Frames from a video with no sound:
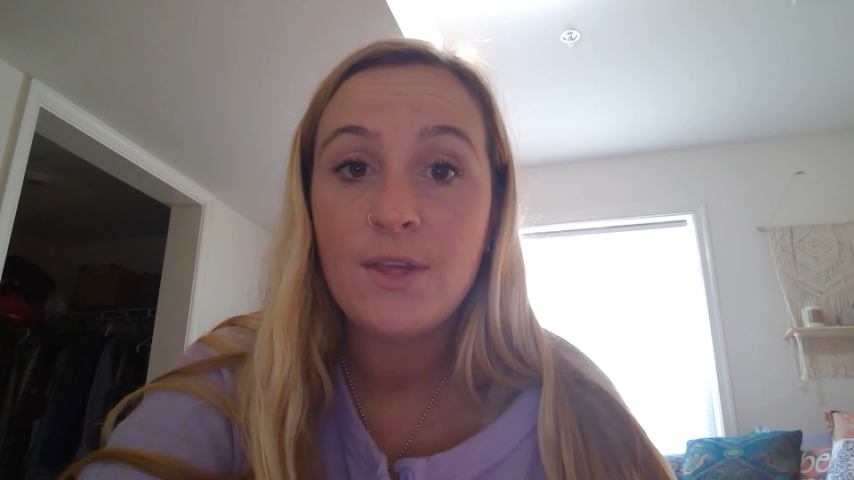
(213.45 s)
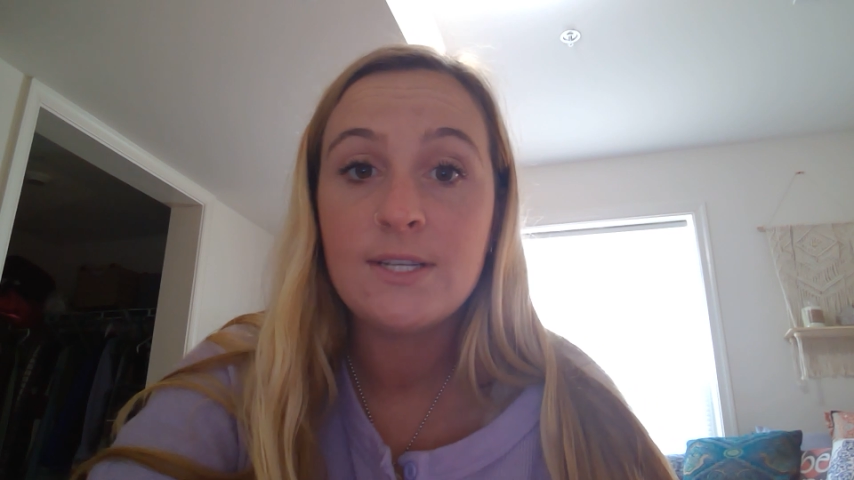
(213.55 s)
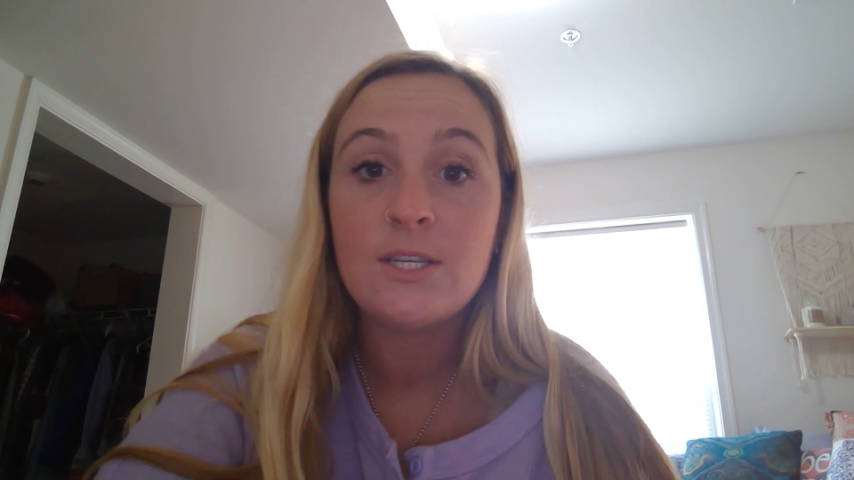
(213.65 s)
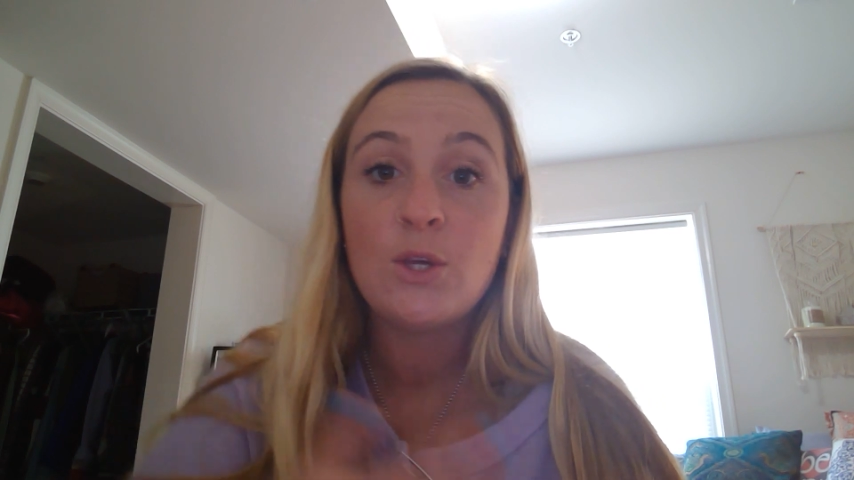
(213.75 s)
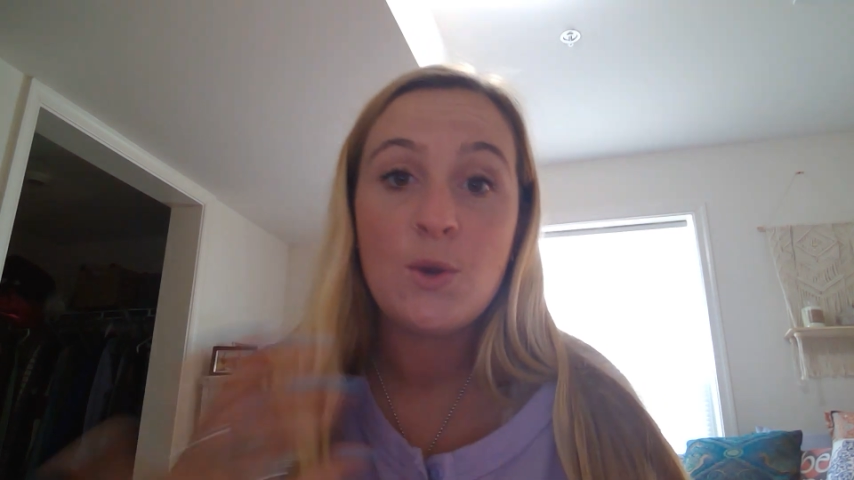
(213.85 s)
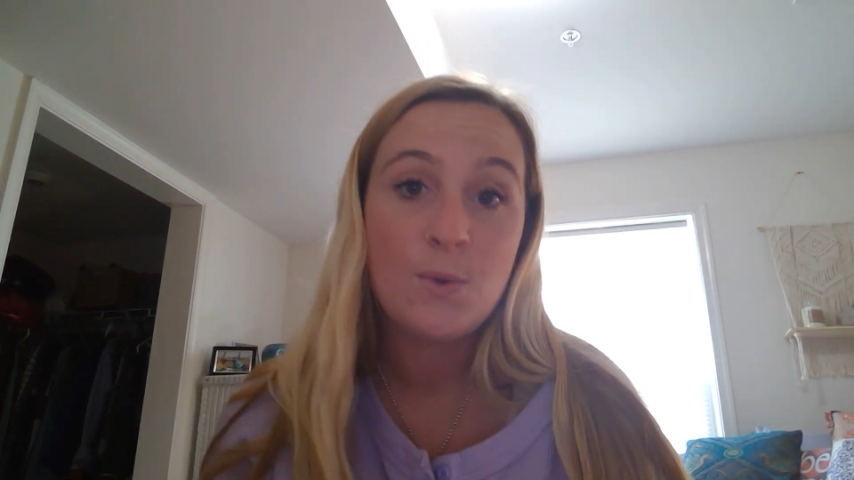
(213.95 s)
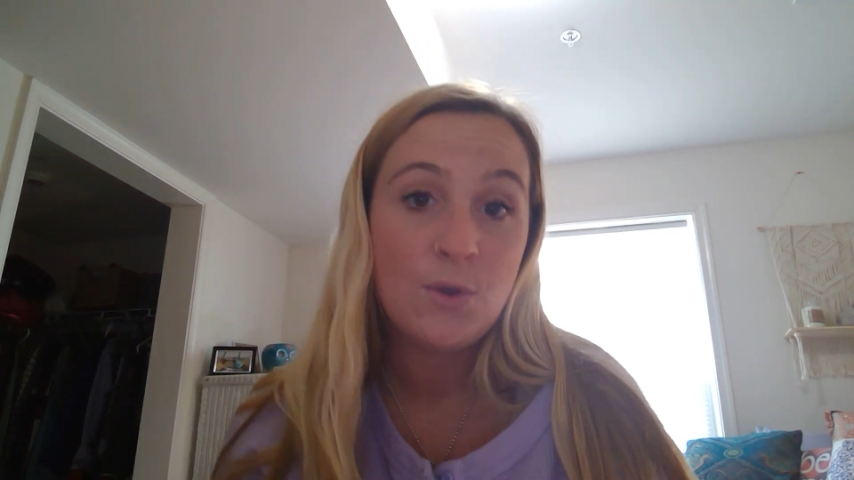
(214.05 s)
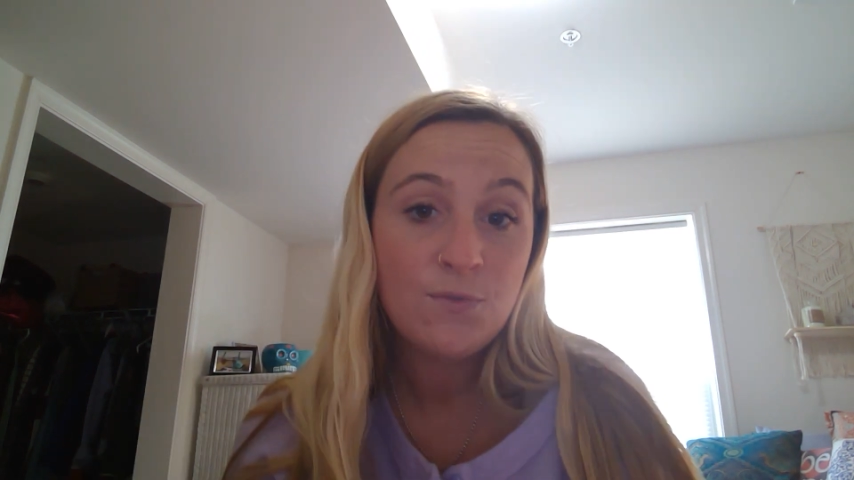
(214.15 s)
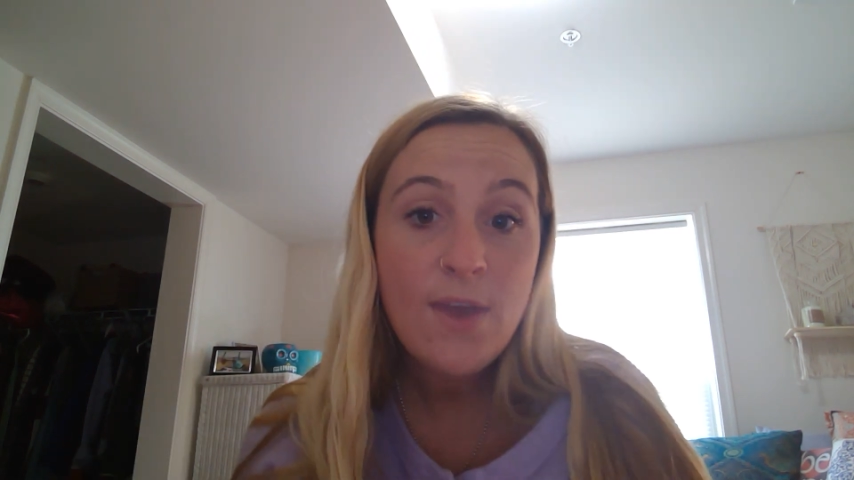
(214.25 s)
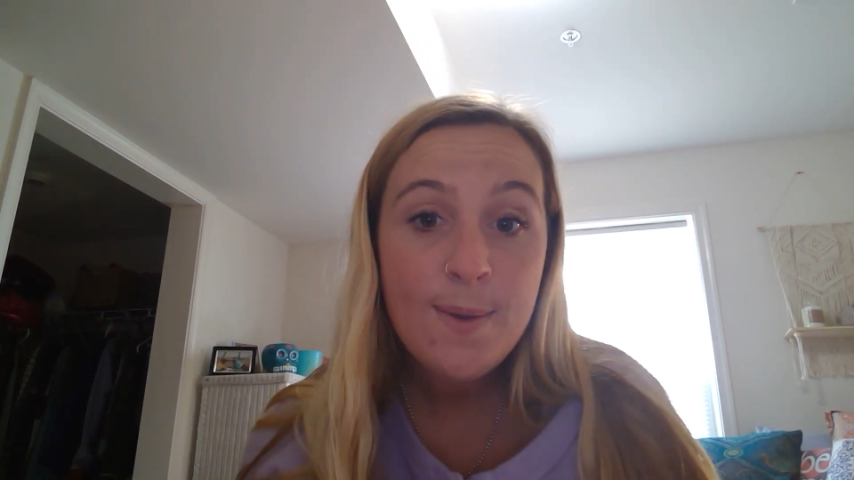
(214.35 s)
until you and
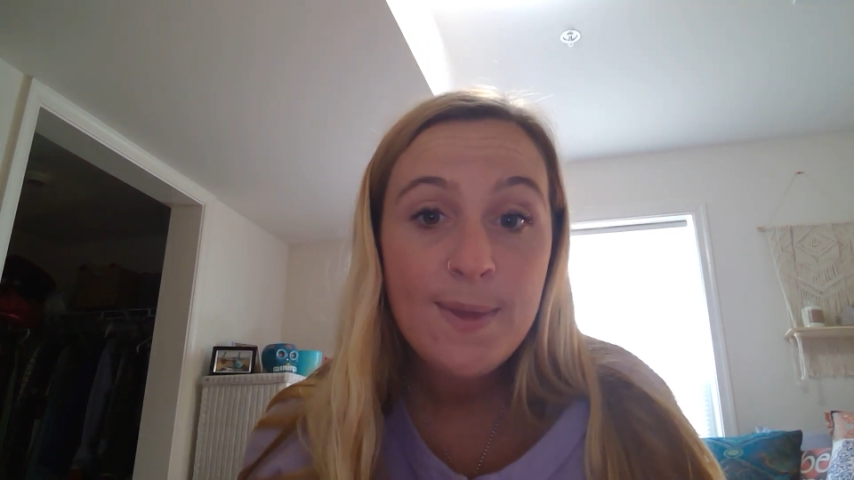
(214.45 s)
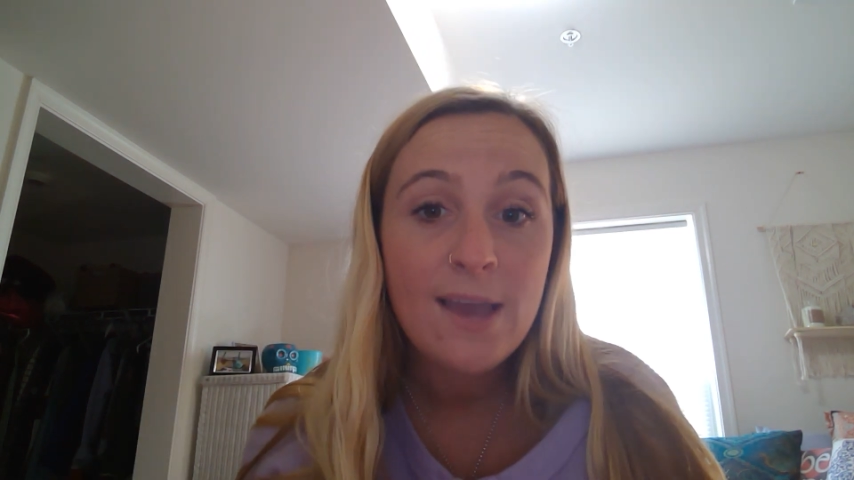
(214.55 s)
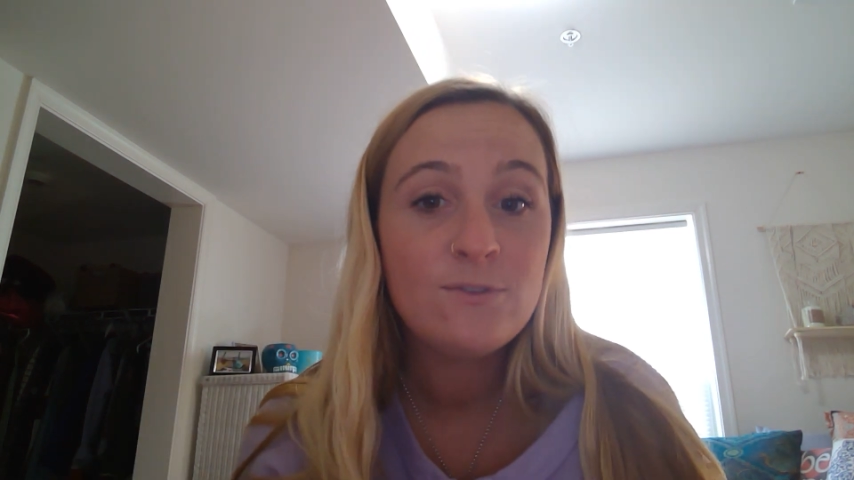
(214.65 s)
your family have